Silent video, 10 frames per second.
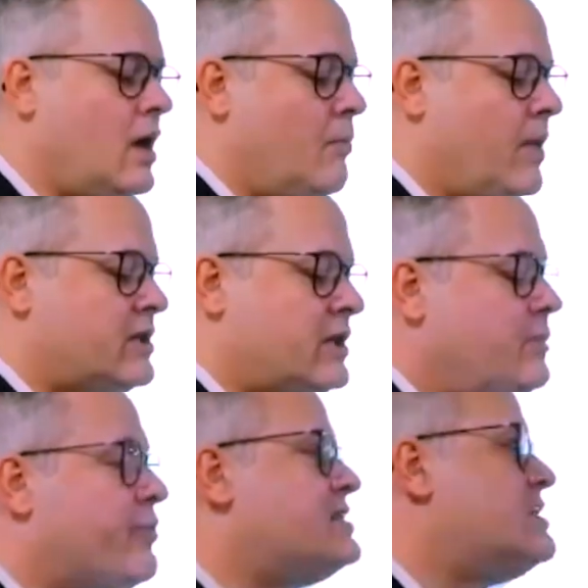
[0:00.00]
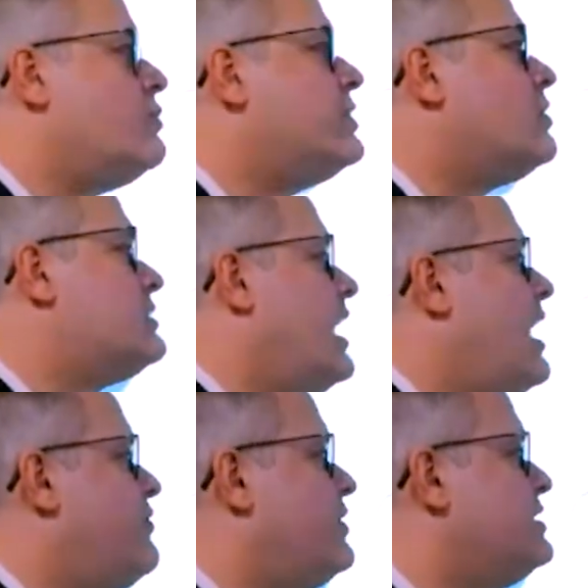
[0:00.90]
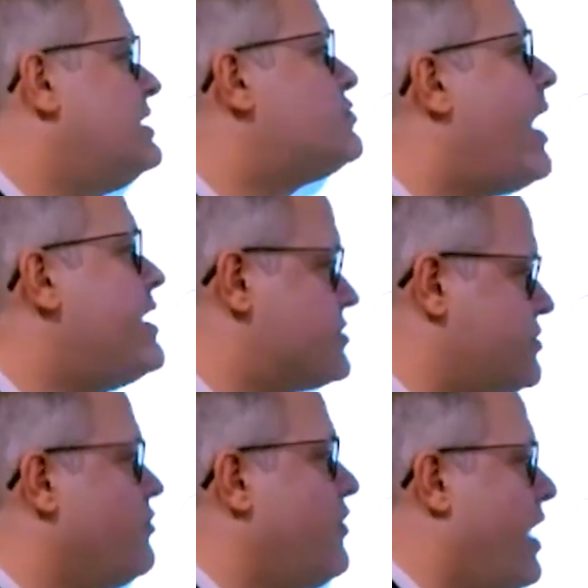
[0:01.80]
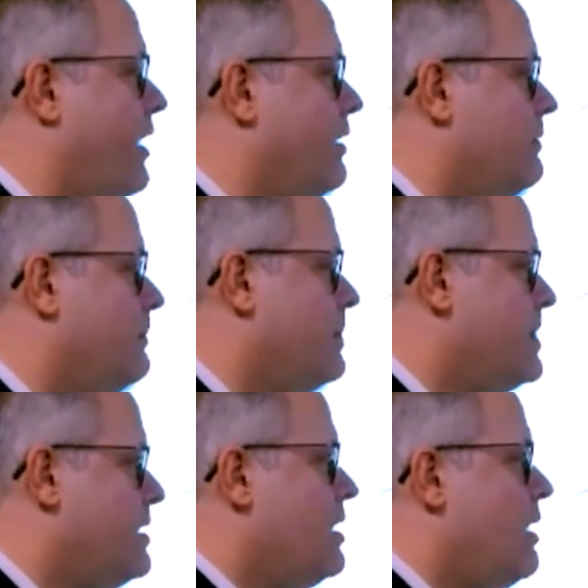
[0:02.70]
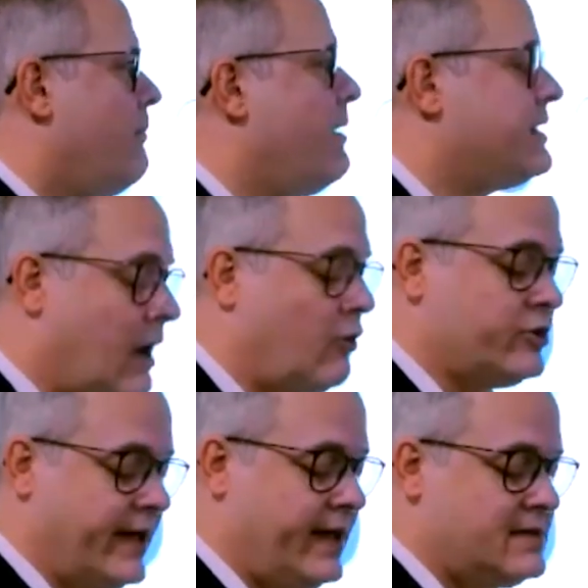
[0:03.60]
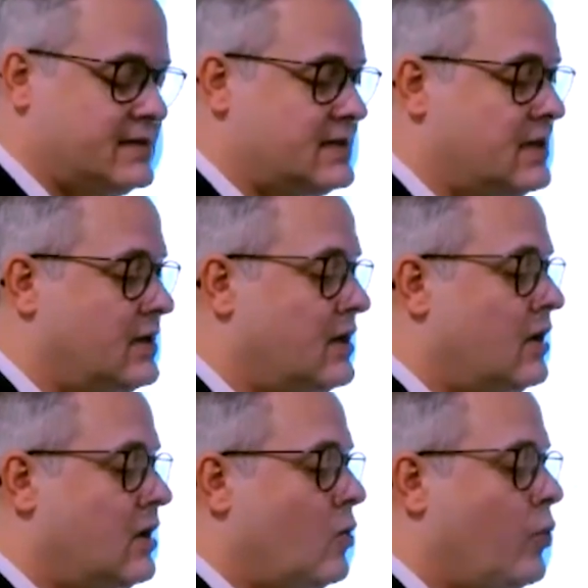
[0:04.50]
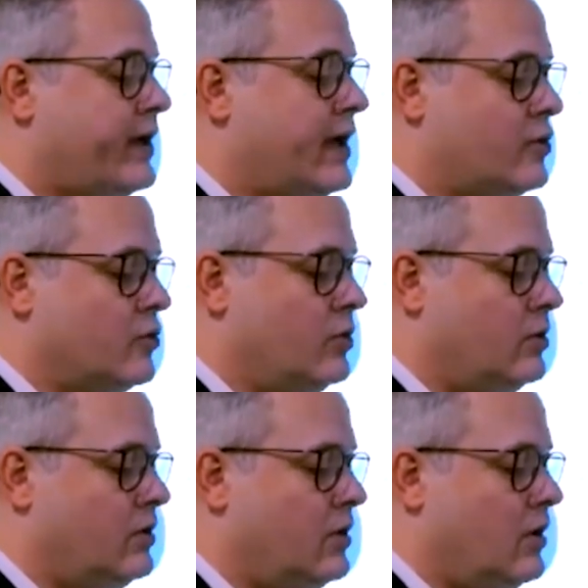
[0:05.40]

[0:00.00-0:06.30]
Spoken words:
but in Brazil we don't have this wire so far. But nowadays, we can do